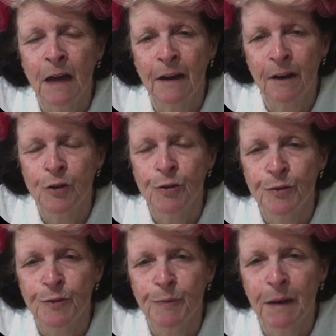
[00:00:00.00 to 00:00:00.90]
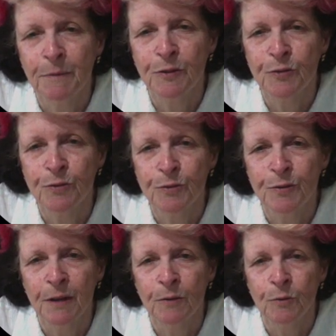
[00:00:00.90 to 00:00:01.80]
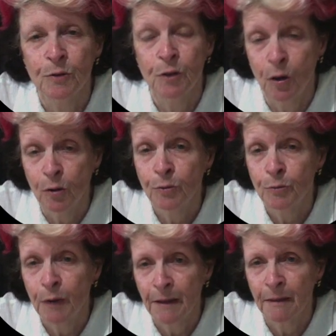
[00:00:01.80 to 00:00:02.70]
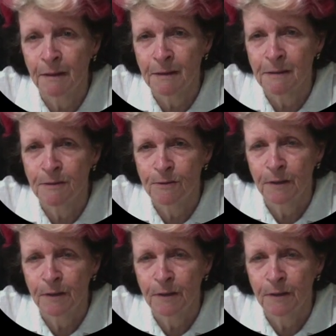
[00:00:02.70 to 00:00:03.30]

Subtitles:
used paper straws that were gold rather than silver,